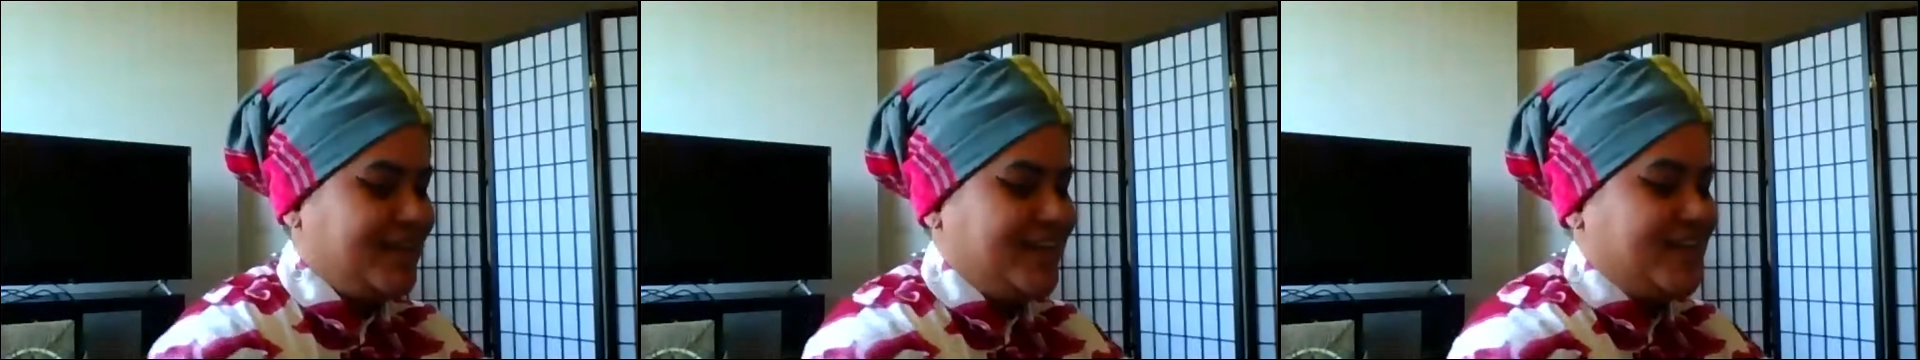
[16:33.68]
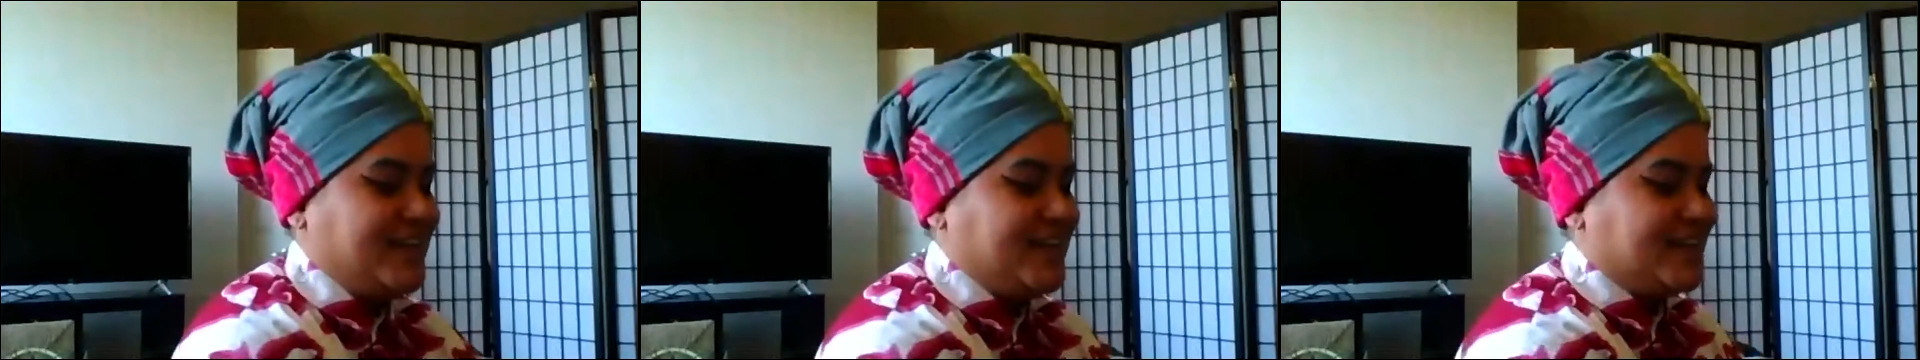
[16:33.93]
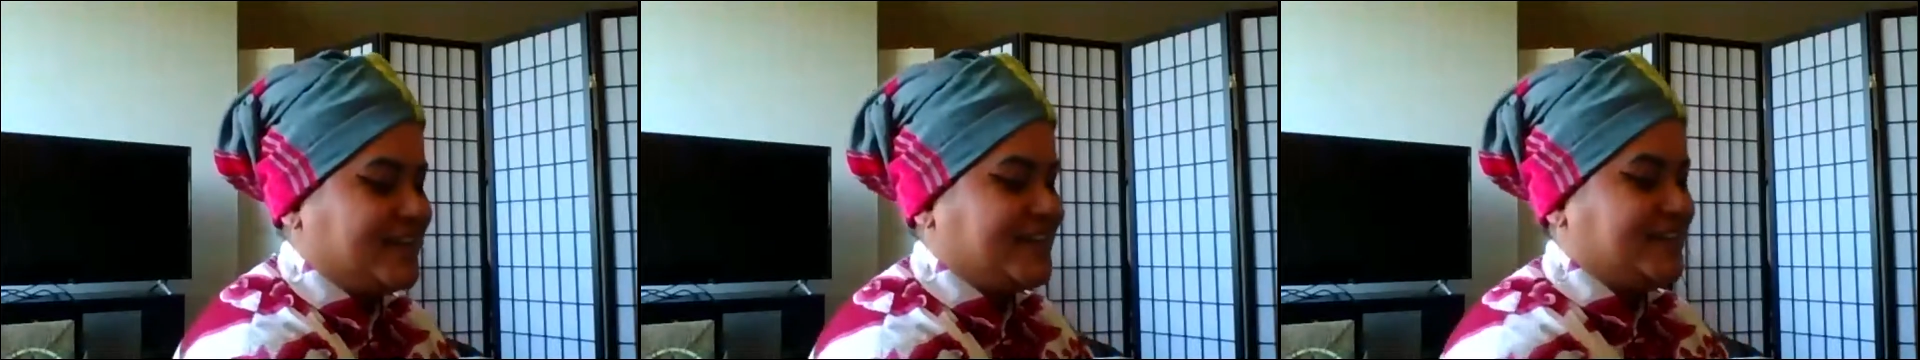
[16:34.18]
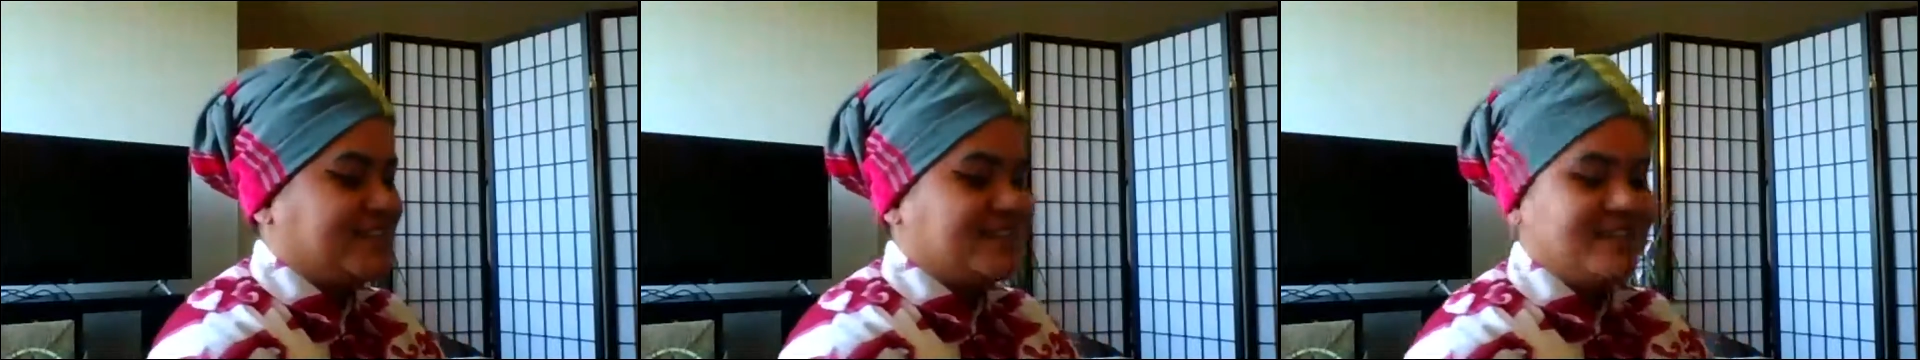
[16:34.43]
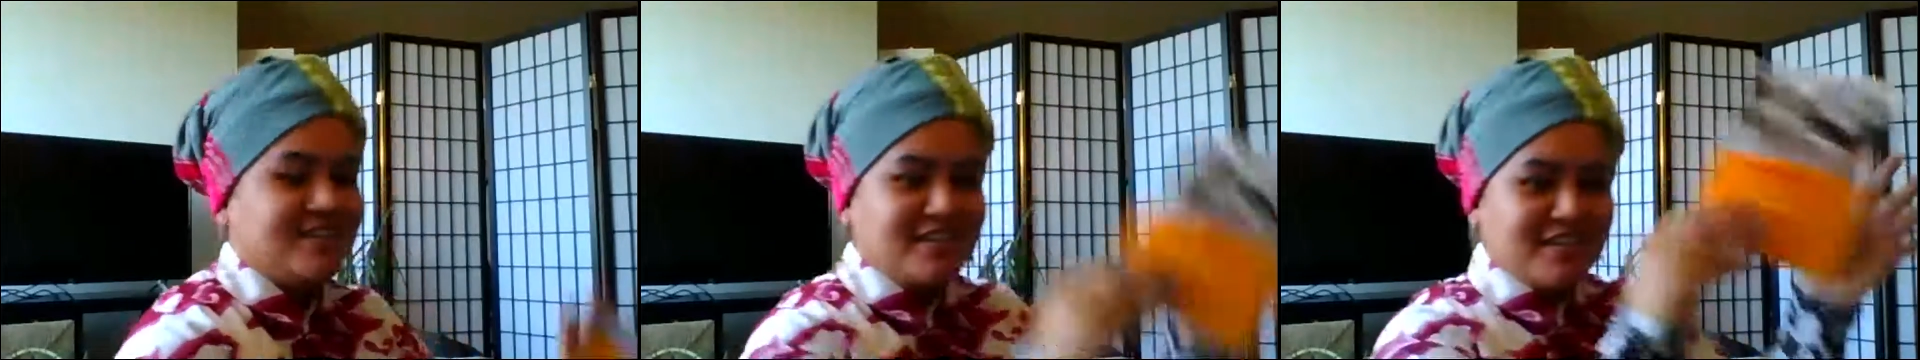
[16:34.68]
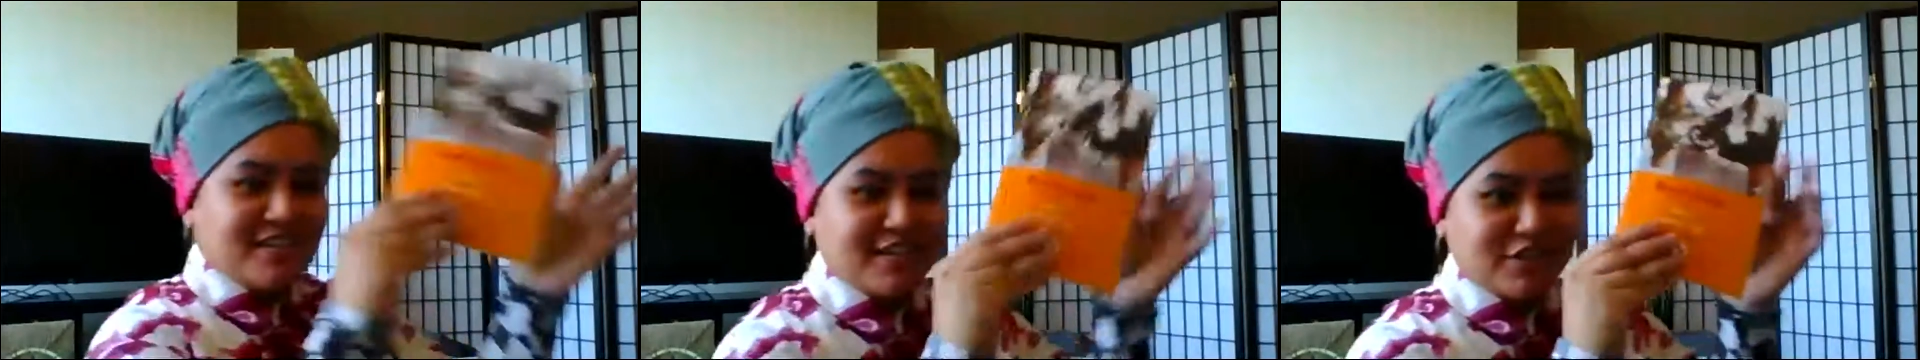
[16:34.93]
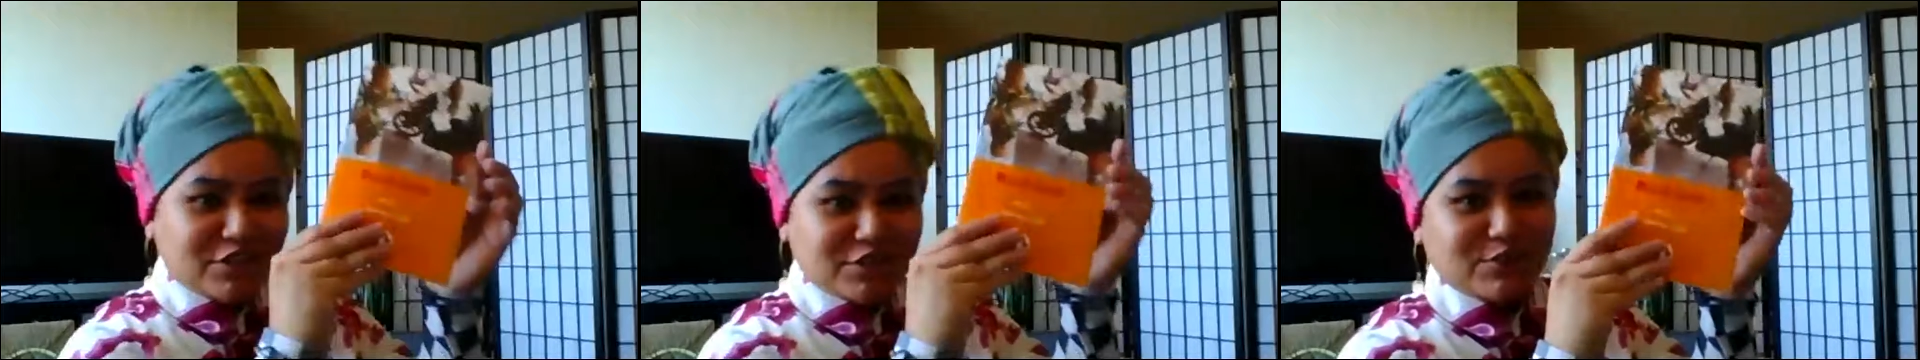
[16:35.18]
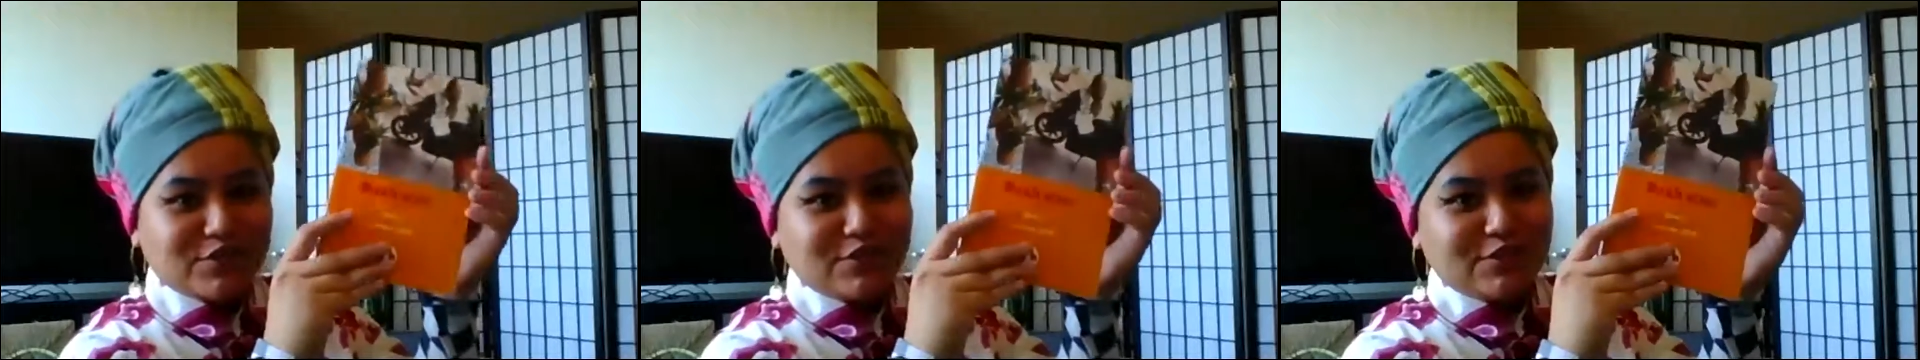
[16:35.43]
and here's issue
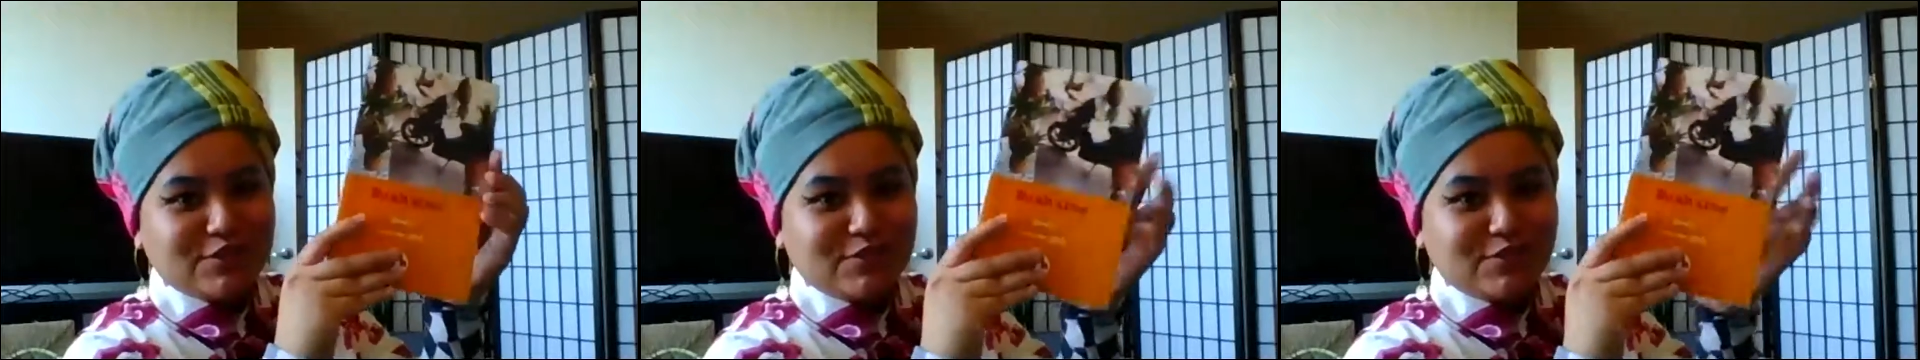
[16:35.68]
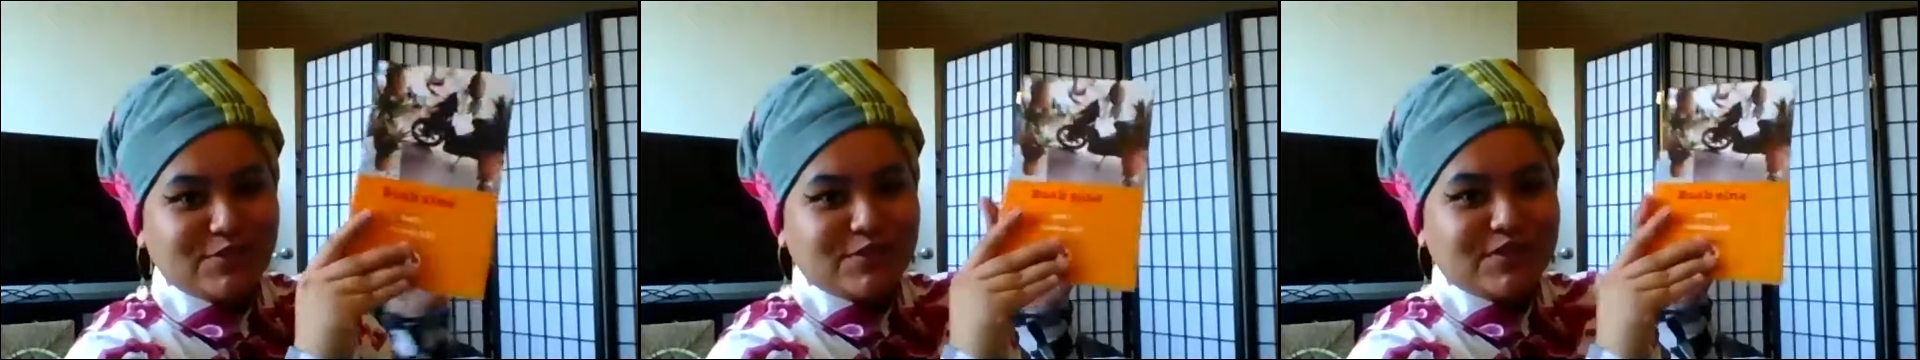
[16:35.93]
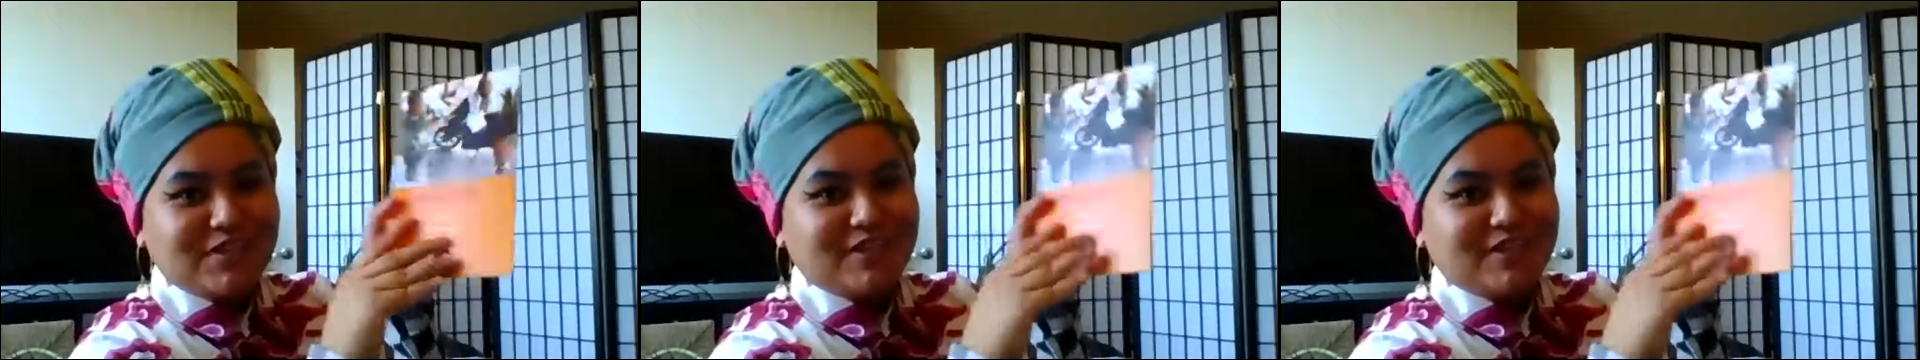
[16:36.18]
2.